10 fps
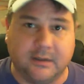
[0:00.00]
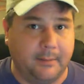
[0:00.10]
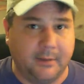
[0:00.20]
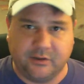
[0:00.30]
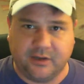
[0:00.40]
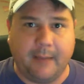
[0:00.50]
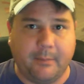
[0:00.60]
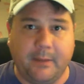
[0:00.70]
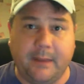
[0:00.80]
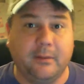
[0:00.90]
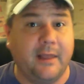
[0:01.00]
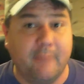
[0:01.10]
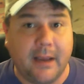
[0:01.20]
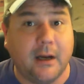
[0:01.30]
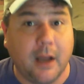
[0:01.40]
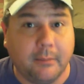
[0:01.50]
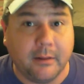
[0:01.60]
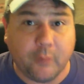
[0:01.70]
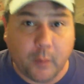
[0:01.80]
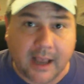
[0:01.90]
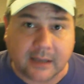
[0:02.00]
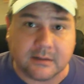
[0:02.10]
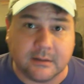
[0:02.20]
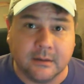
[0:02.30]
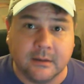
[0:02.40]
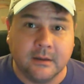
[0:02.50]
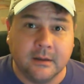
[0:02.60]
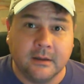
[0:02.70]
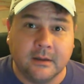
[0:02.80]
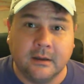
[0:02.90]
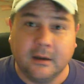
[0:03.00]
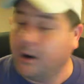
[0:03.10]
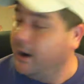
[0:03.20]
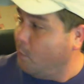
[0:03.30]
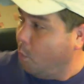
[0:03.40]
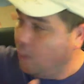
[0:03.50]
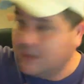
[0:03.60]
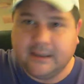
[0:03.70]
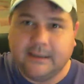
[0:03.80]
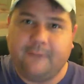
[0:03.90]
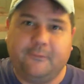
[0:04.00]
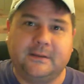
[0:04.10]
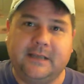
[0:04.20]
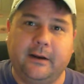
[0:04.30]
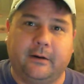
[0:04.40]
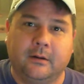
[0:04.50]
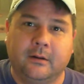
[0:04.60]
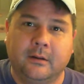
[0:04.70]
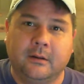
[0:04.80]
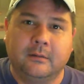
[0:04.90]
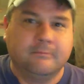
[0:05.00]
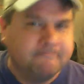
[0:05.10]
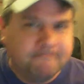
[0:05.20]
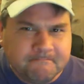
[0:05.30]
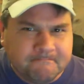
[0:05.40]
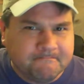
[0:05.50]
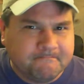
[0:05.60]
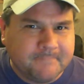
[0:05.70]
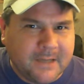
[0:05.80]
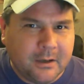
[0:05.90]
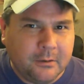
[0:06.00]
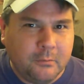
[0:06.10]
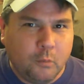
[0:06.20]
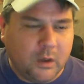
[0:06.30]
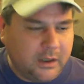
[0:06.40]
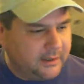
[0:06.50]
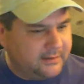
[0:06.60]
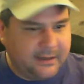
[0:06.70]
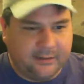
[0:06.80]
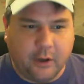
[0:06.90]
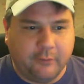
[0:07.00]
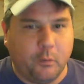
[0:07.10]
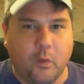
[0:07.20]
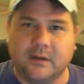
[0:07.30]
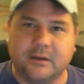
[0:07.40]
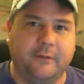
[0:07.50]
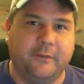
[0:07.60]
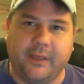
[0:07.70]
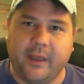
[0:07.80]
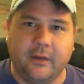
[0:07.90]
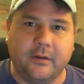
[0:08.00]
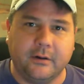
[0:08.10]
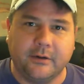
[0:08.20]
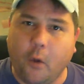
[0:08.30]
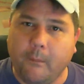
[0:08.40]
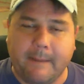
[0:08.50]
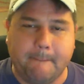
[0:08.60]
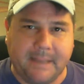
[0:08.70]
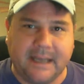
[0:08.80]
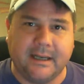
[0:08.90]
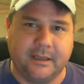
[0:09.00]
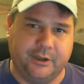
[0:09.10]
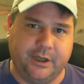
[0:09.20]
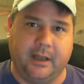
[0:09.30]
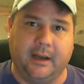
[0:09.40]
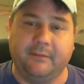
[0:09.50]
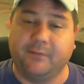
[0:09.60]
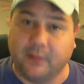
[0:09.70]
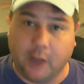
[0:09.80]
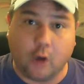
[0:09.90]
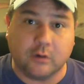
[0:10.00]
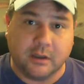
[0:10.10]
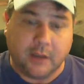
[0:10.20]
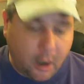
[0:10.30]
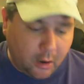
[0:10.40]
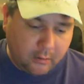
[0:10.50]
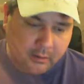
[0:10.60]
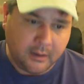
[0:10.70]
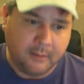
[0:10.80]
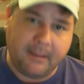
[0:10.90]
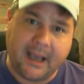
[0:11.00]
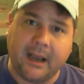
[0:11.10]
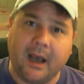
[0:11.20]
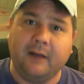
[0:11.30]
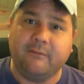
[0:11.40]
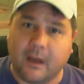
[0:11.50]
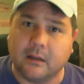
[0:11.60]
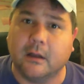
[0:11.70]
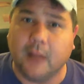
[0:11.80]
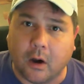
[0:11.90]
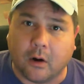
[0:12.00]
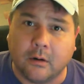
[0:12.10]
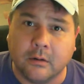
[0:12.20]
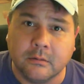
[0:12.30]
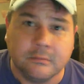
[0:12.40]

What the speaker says: They've been stopping people. They've made a couple of arrests. All right? What's the difference here? What it's good for one, it's good for the other. Don't be bending shit. If the law's the law, by God, follow the law.